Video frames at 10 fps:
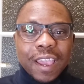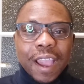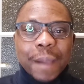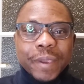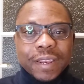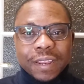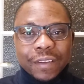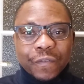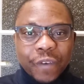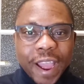
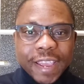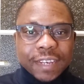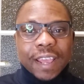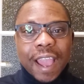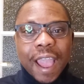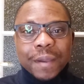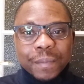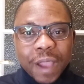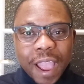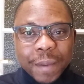fine,
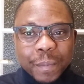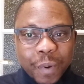I